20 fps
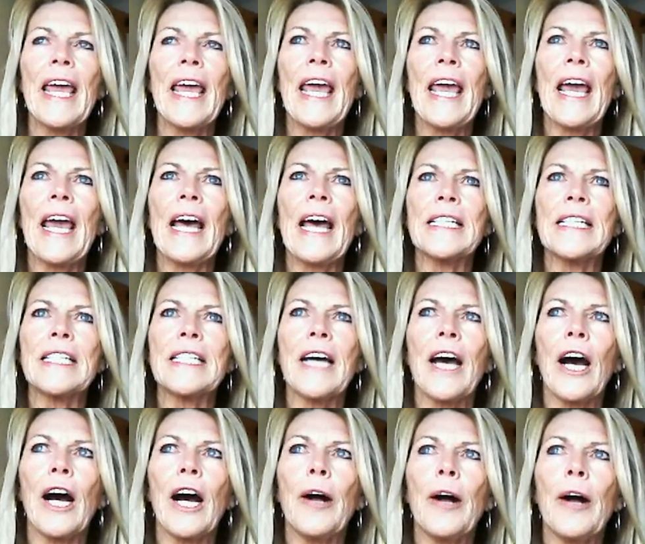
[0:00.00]
And
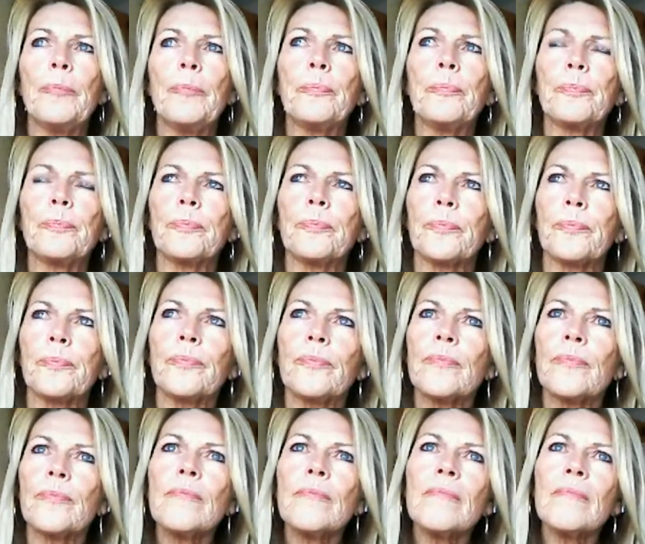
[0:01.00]

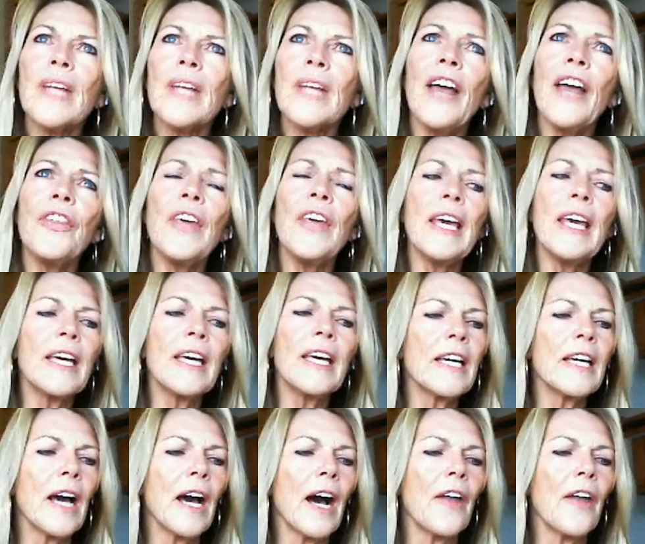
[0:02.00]
I
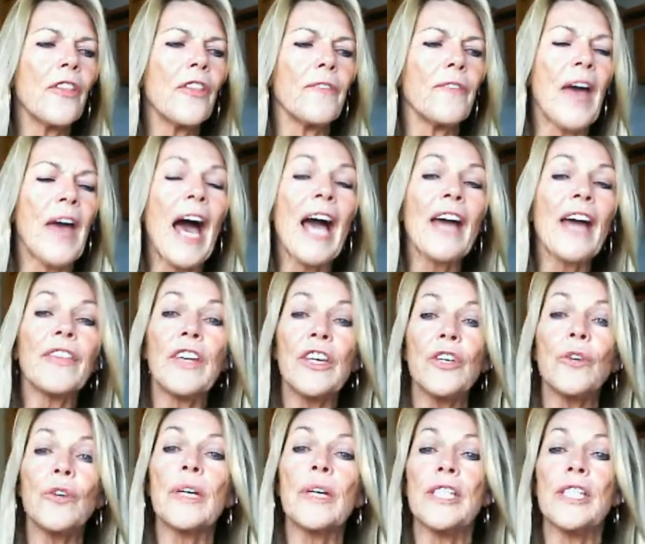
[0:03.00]
think the fact that
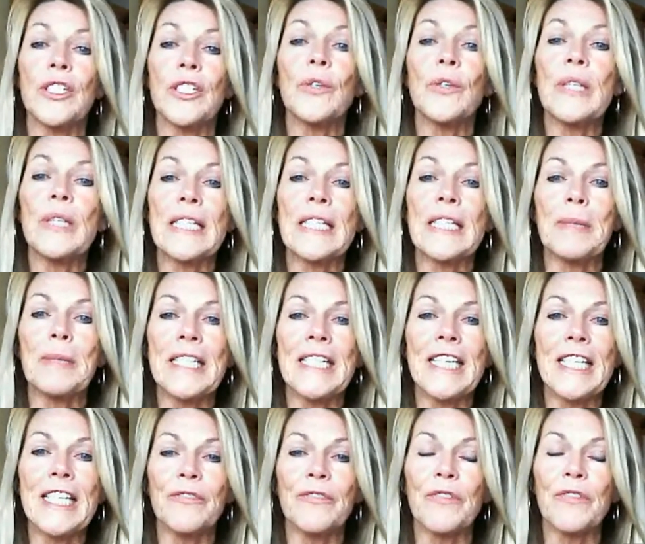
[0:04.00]
you can do this
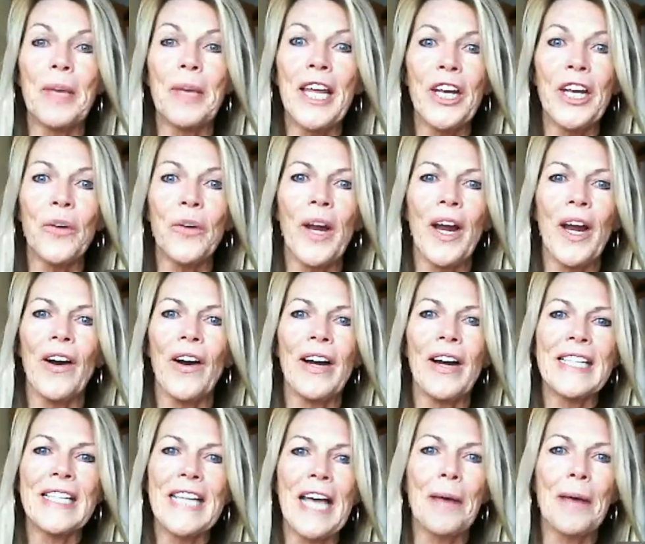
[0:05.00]
business from anywhere
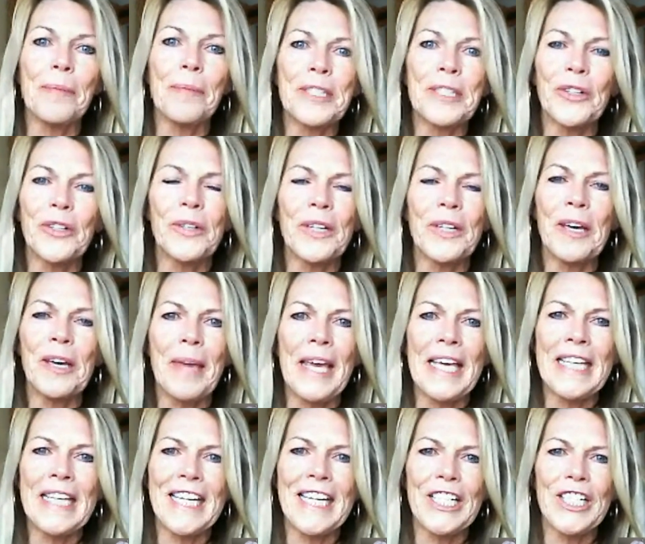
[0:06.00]
is absolutely
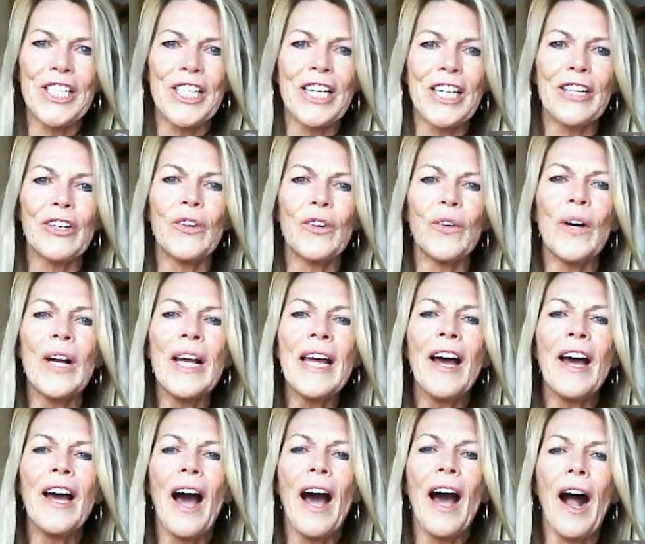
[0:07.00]
amazing too.
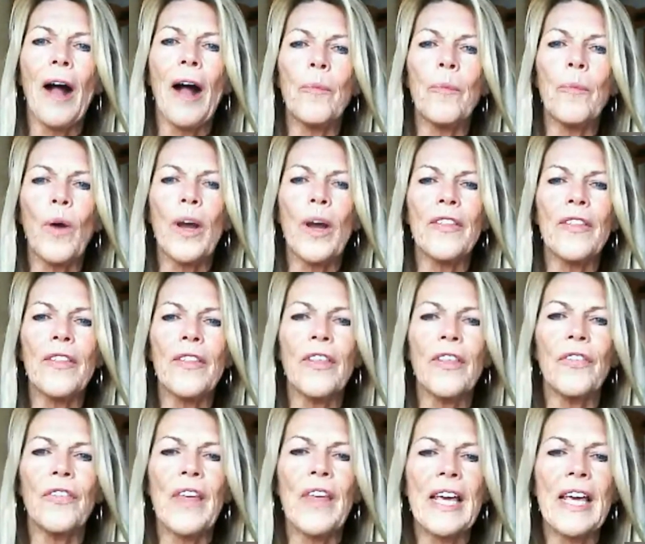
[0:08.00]
One of the
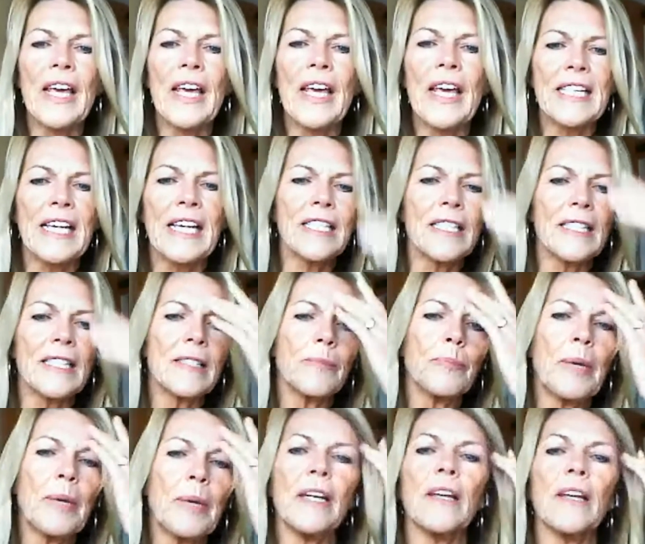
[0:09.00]
things that's
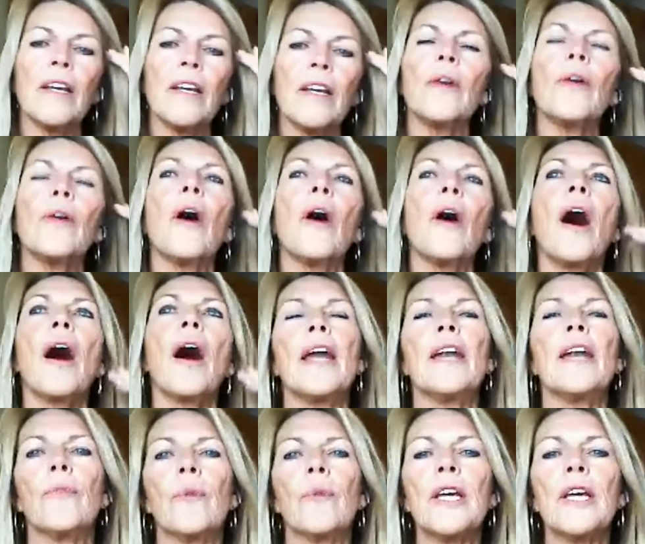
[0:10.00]
been
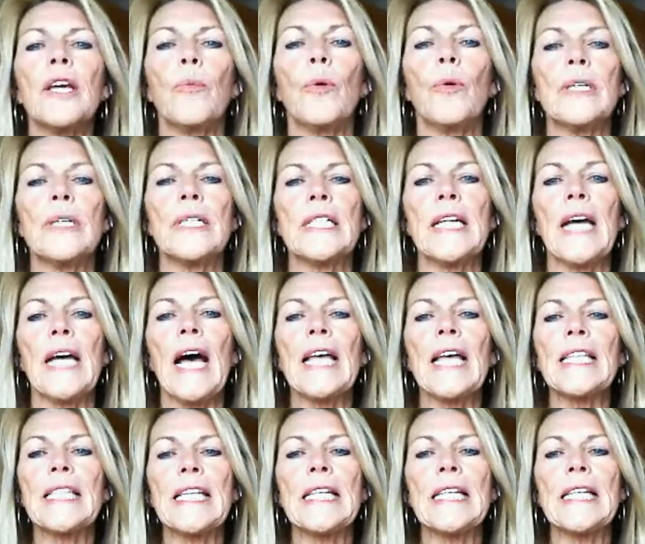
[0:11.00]
kind of really important
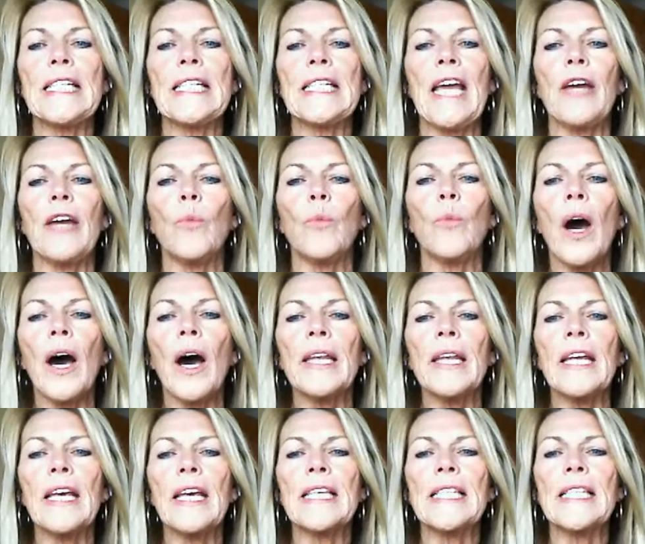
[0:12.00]
to us since day
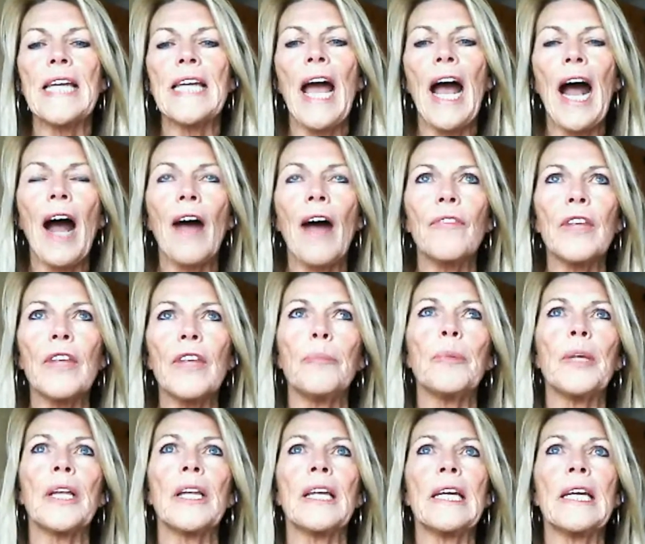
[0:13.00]
one is to have
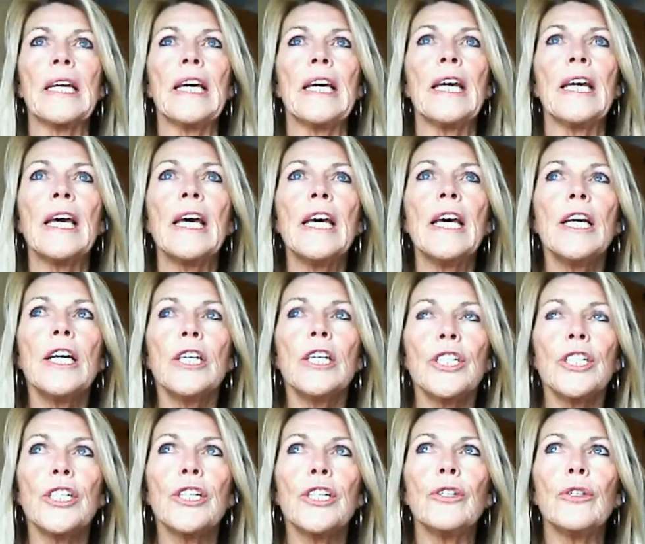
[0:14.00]
the ability
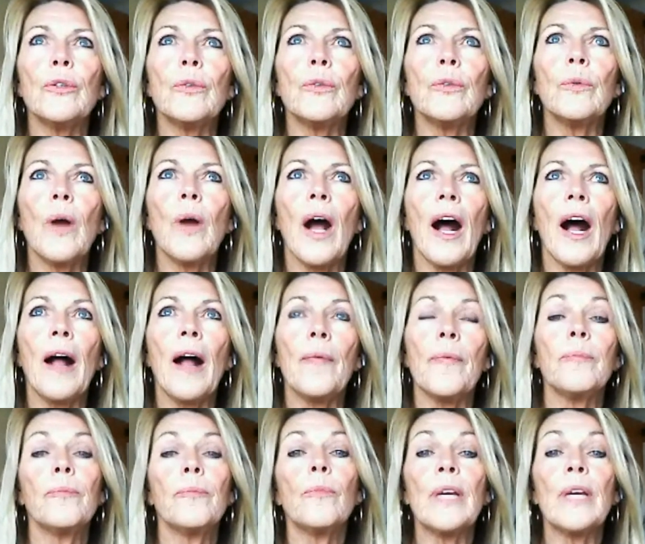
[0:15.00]
to,
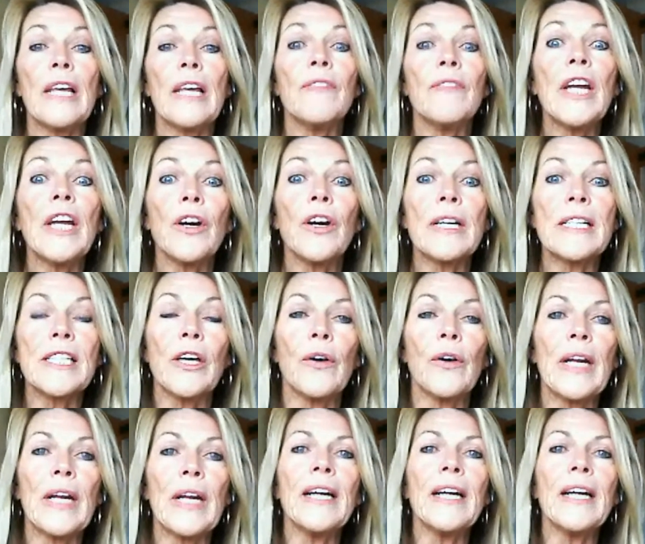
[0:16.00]
we live in
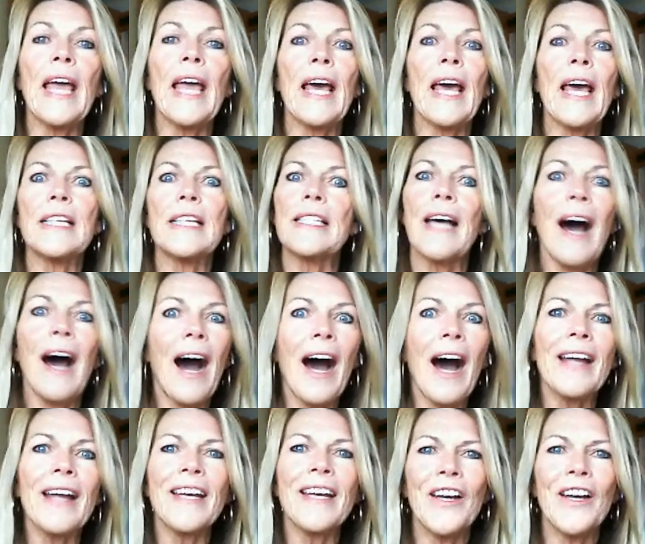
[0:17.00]
Arizona, and it's
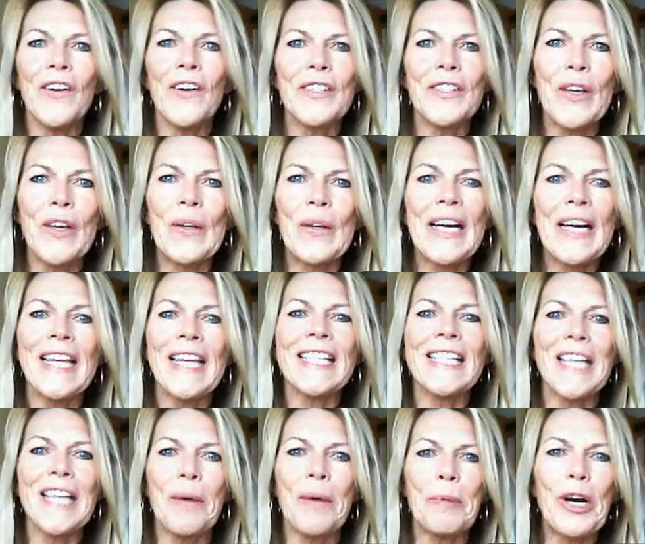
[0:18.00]
hot in Arizona in
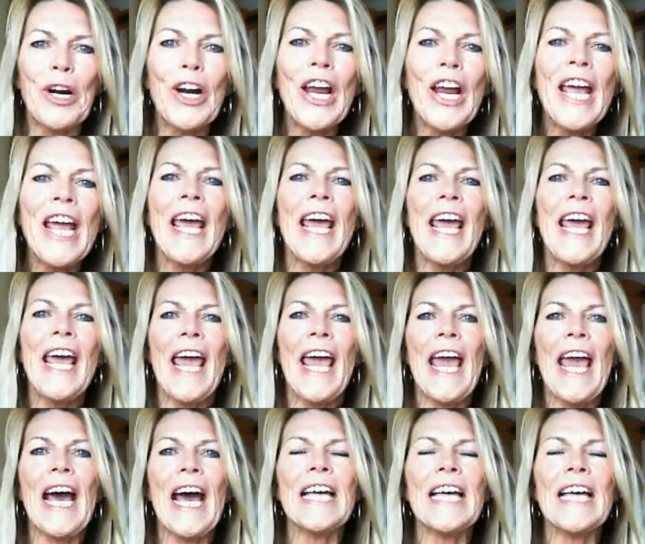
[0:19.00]
the summer,
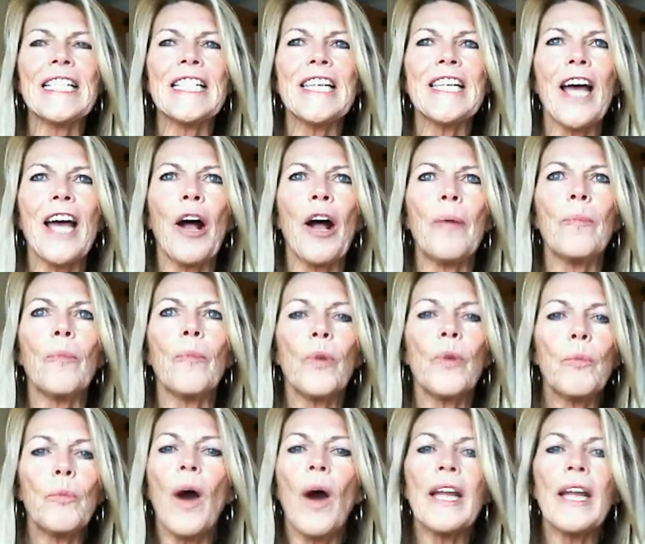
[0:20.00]
and
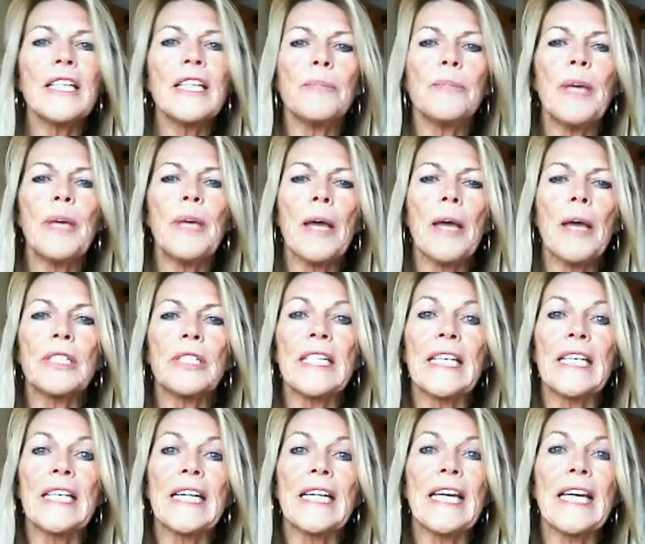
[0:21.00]
we wanted to be able
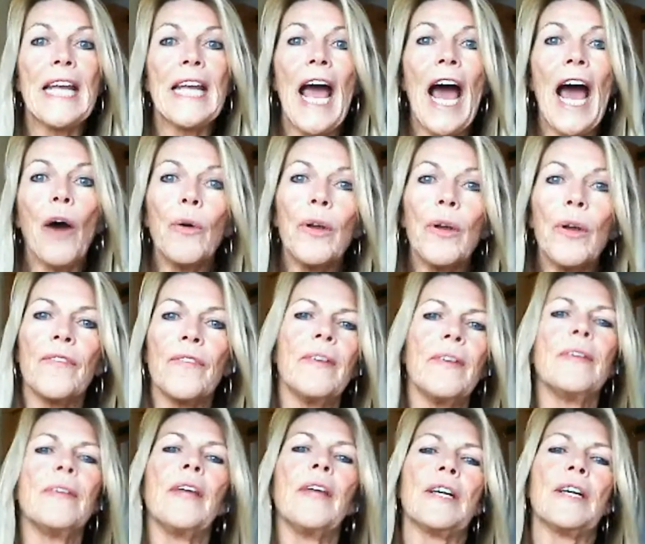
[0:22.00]
to get out of
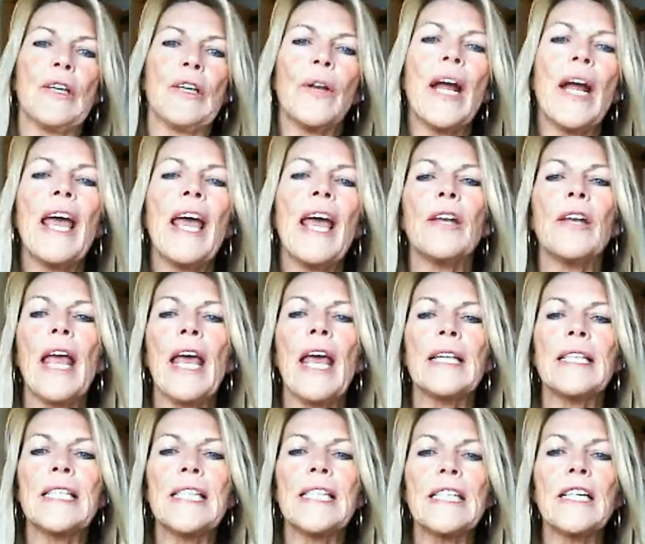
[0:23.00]
Arizona
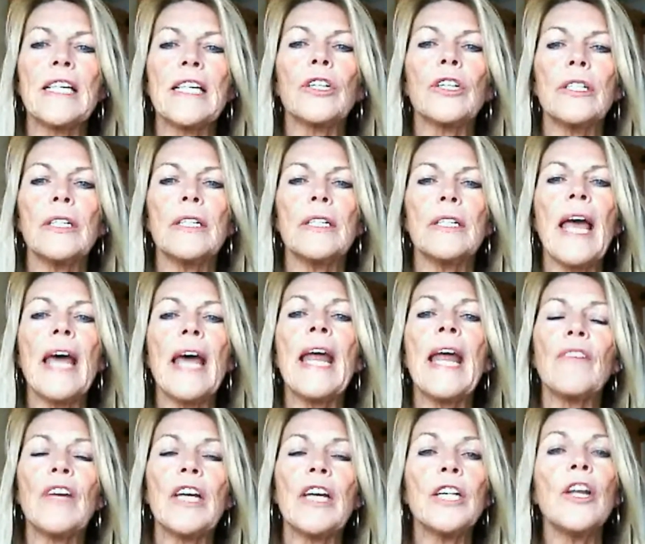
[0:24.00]
and
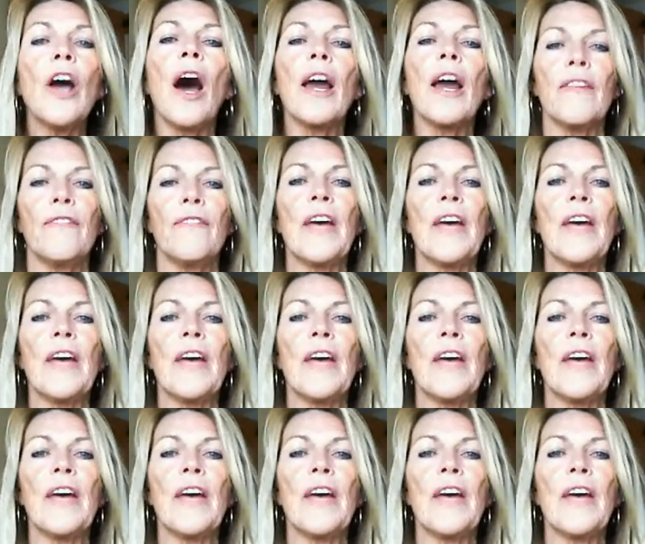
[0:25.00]
have it not